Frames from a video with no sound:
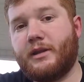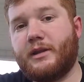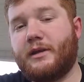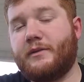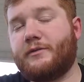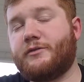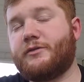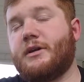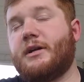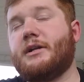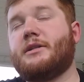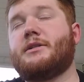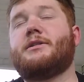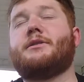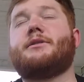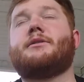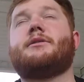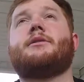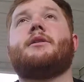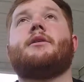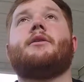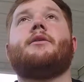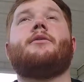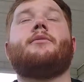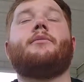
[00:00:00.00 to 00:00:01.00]
I've tried
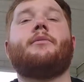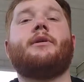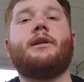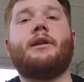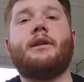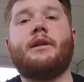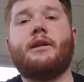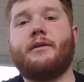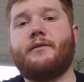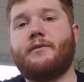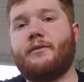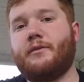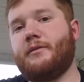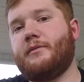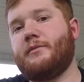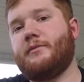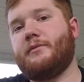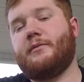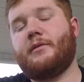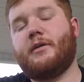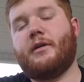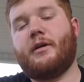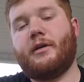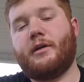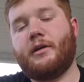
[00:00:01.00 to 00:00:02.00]
so many different
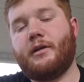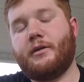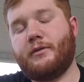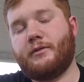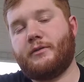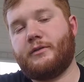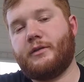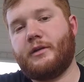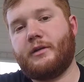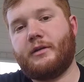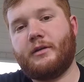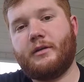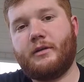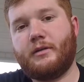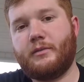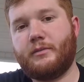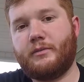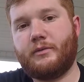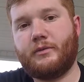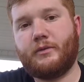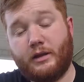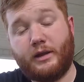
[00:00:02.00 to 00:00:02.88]
audio setups.